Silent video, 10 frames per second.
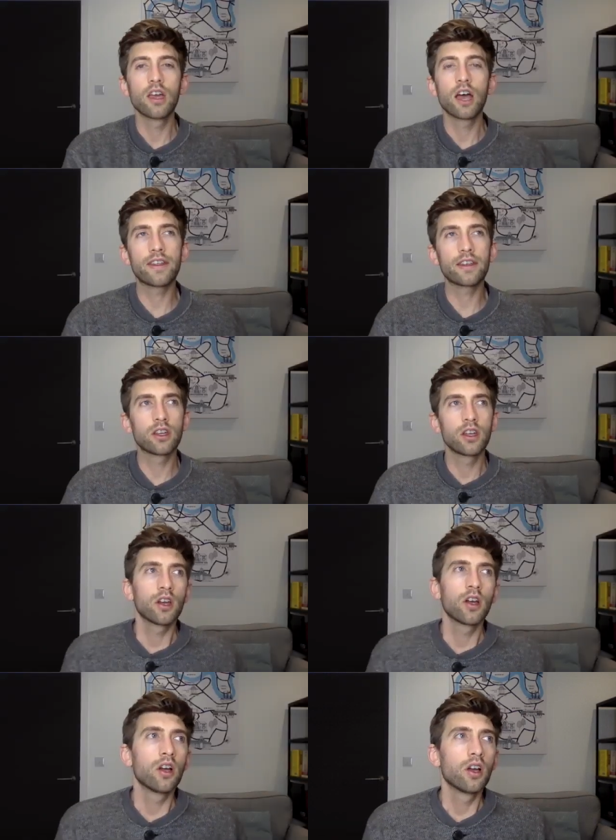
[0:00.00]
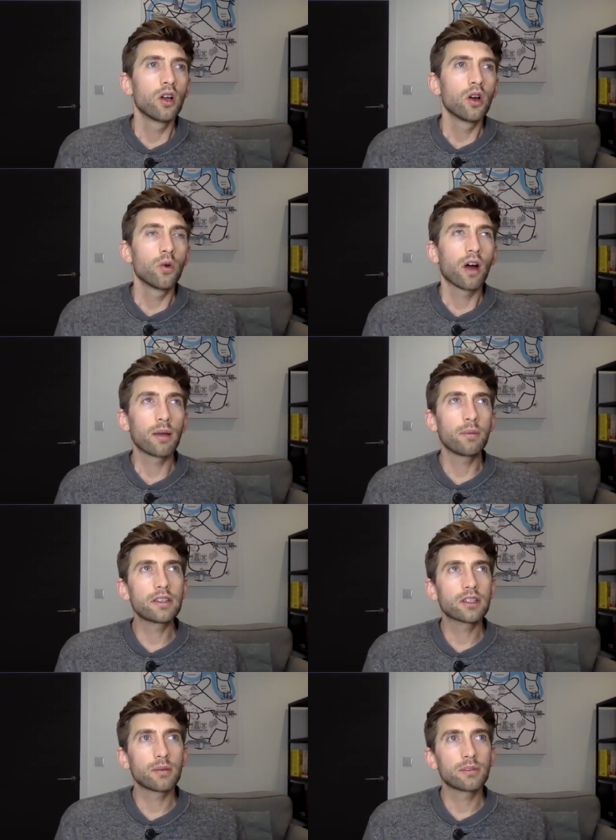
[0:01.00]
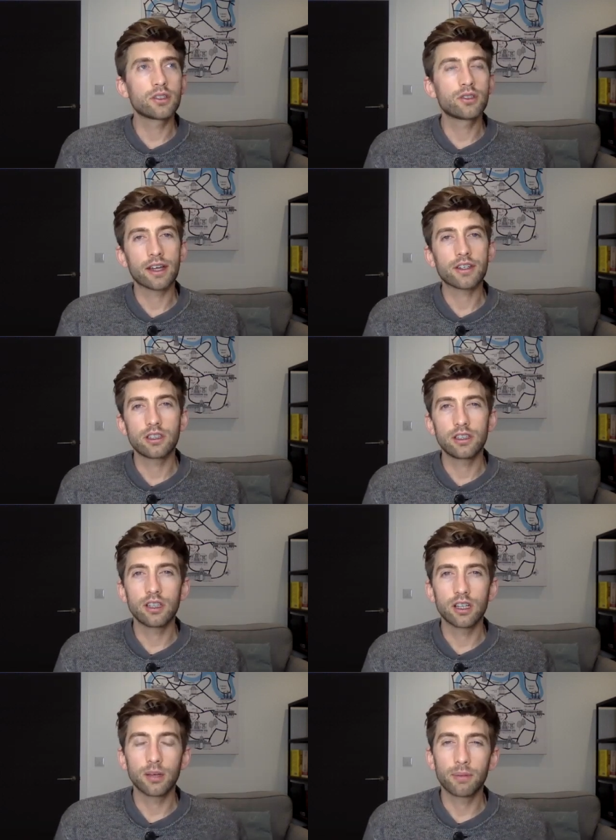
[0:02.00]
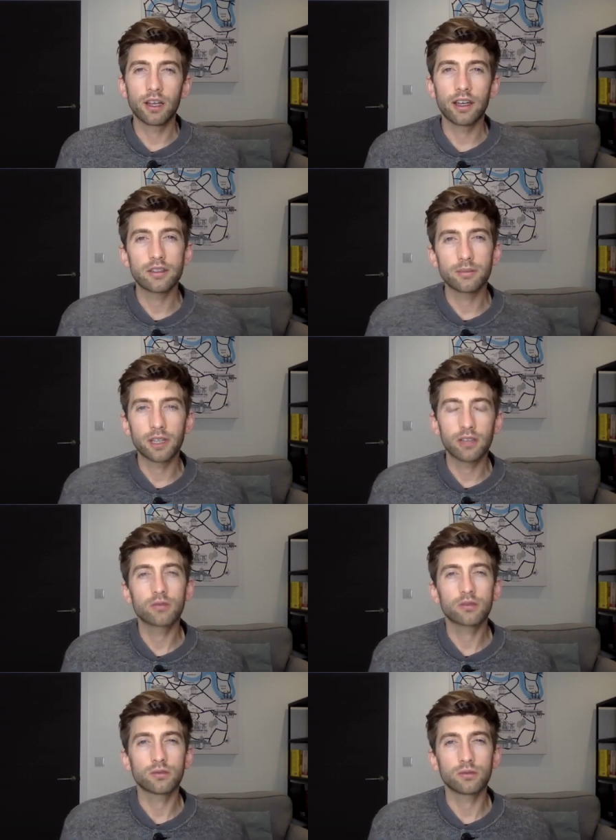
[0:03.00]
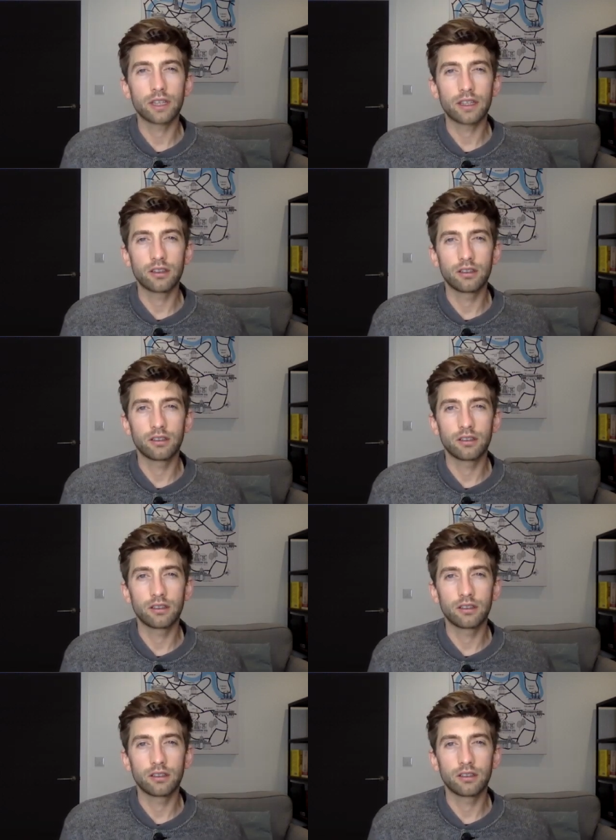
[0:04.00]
And then how many times did you actually apply to medical school then?